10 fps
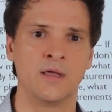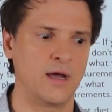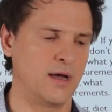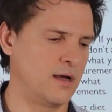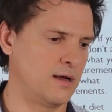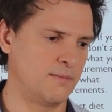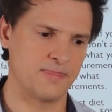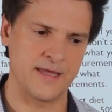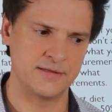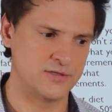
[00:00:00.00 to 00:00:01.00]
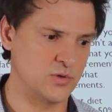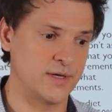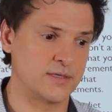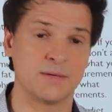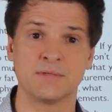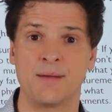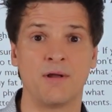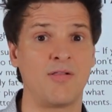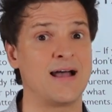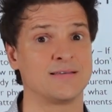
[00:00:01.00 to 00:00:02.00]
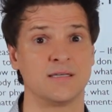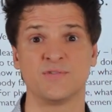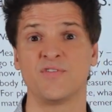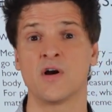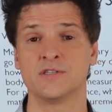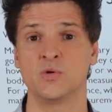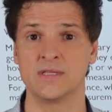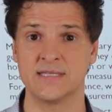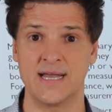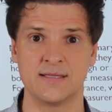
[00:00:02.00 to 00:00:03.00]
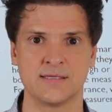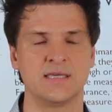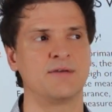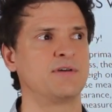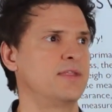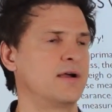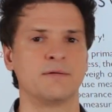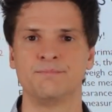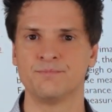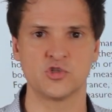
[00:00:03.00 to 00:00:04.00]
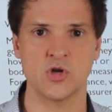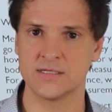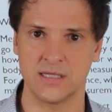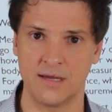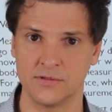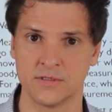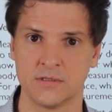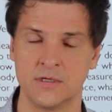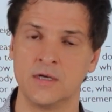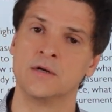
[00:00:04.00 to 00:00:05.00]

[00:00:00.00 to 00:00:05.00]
and doing some type of class that's far too intense given their stress levels.